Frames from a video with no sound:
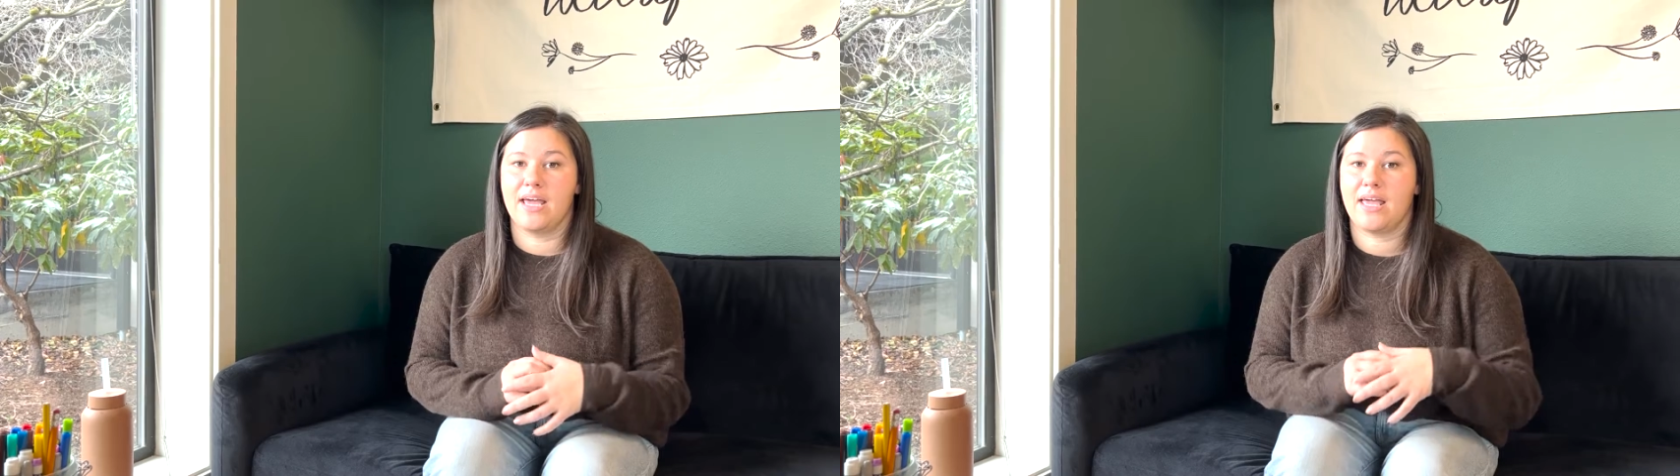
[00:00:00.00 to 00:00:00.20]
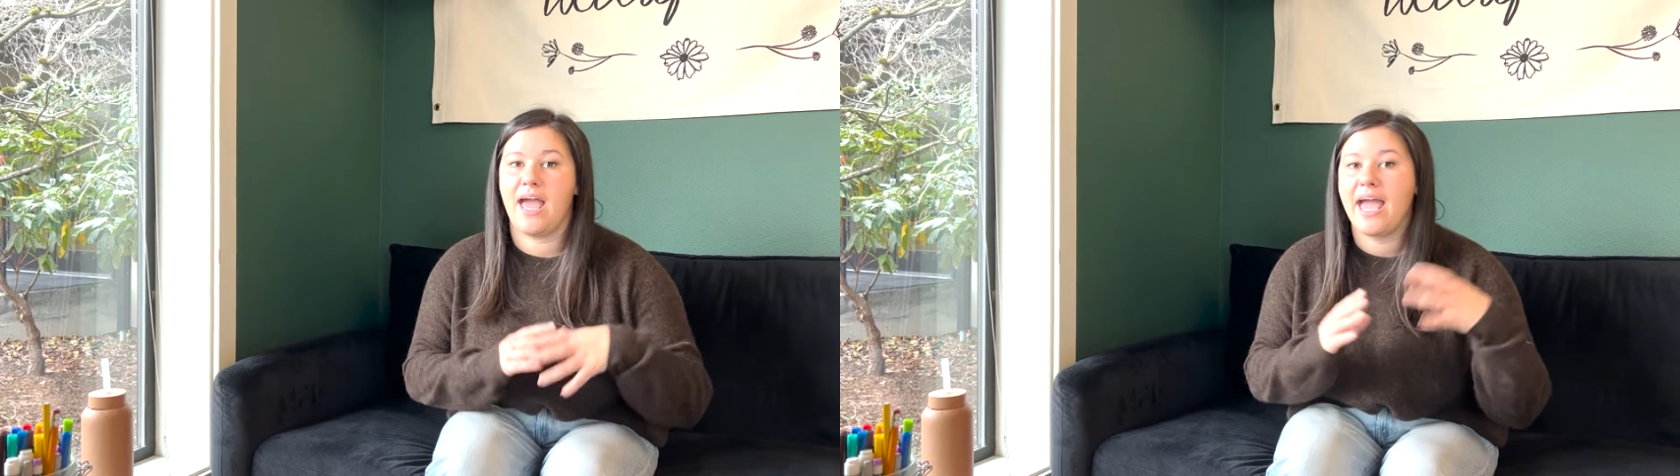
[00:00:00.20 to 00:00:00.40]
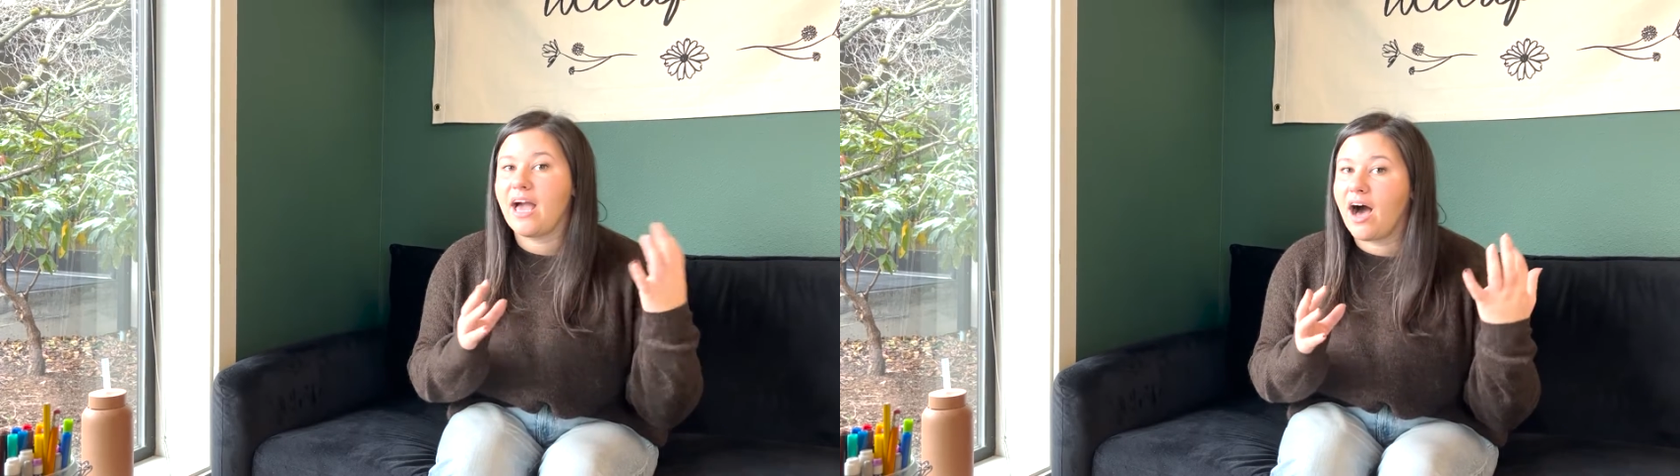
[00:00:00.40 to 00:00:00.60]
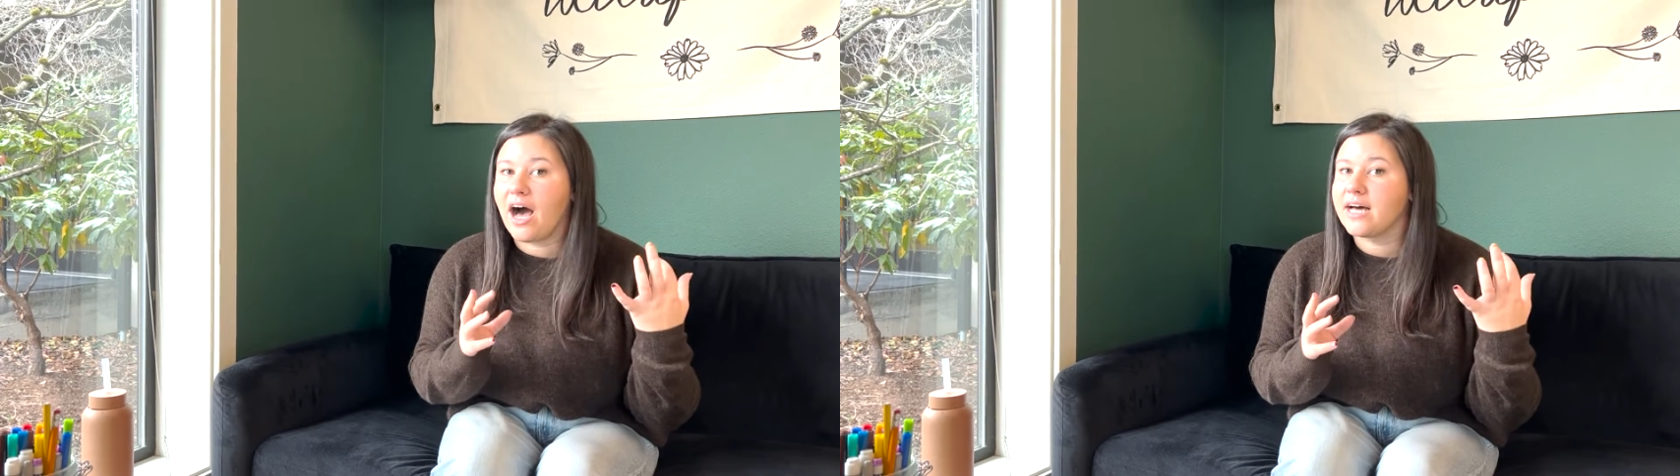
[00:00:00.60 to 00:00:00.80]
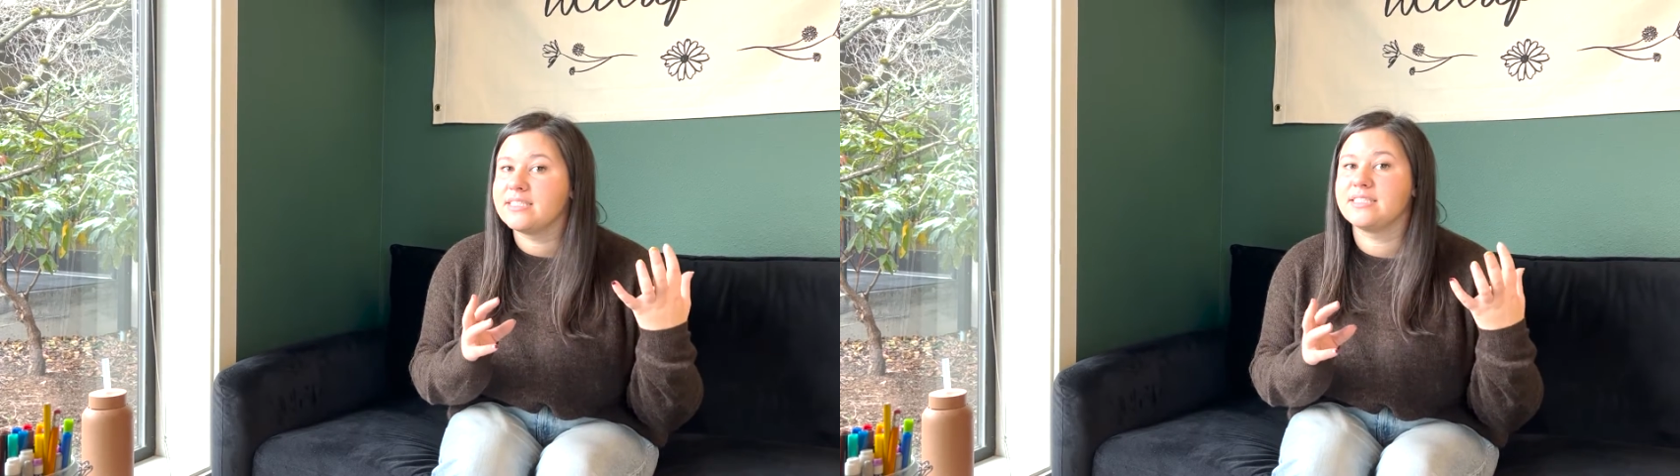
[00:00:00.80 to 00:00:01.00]

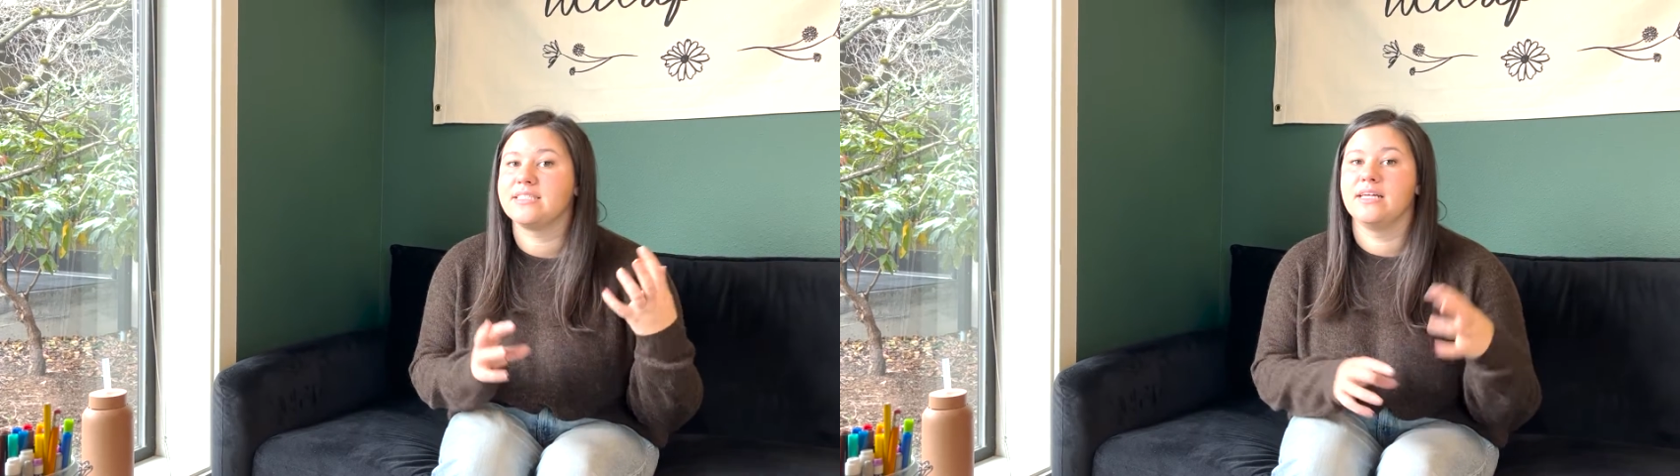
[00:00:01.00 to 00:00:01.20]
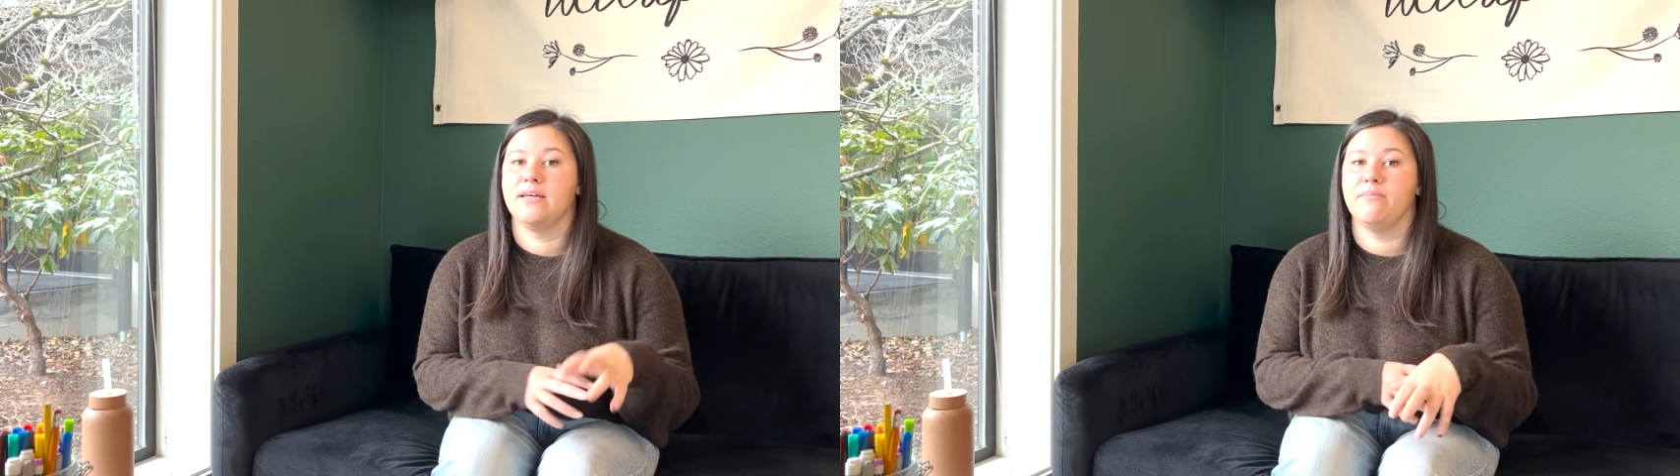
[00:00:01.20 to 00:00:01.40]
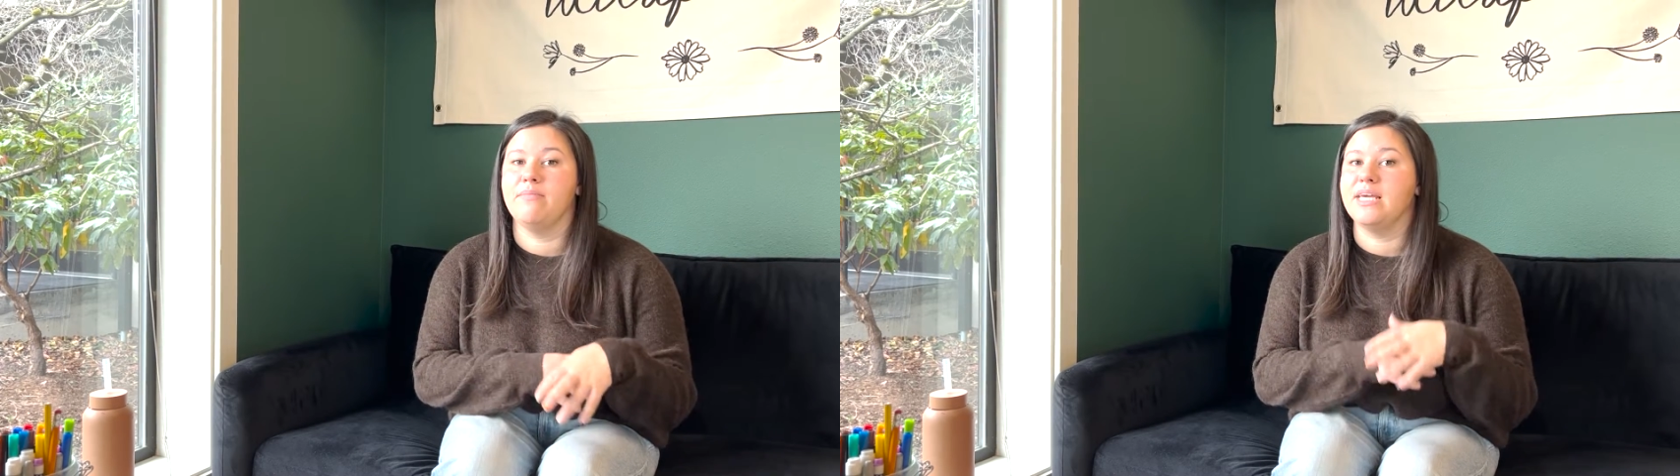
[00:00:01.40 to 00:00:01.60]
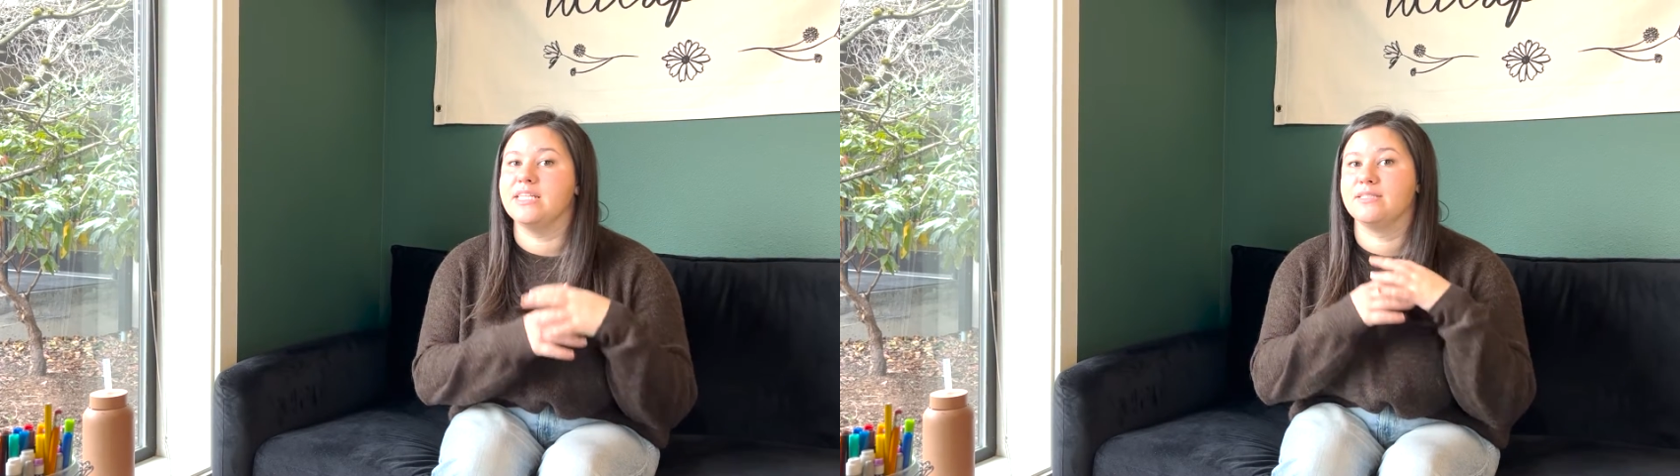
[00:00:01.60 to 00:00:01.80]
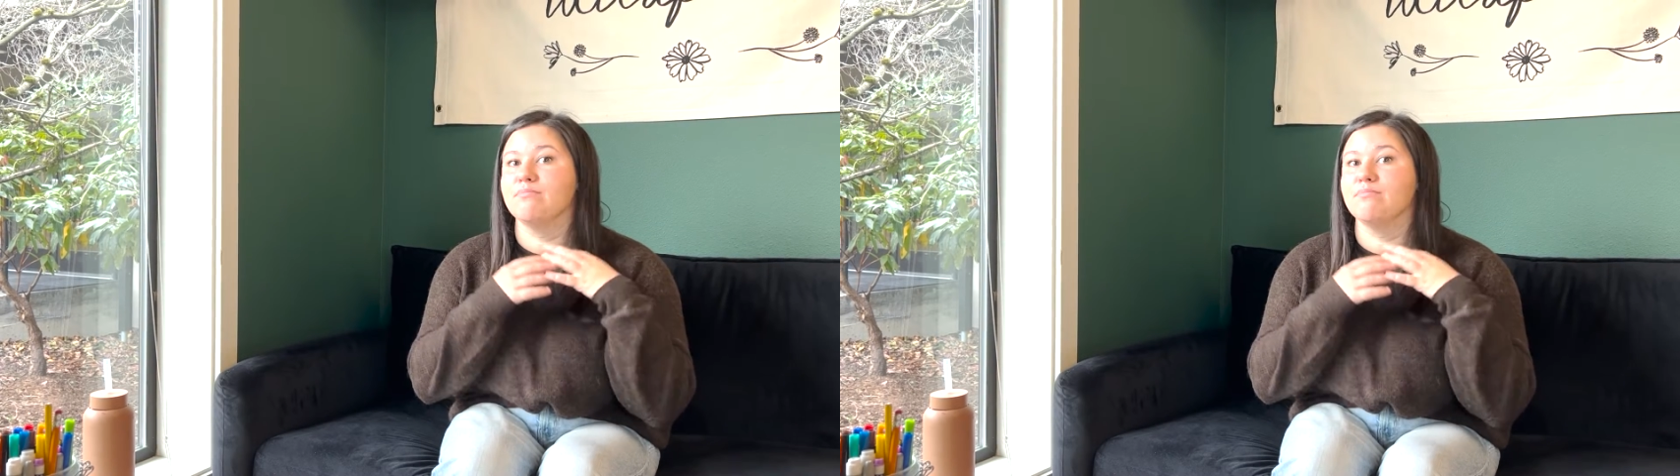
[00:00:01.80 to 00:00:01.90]
chaos meets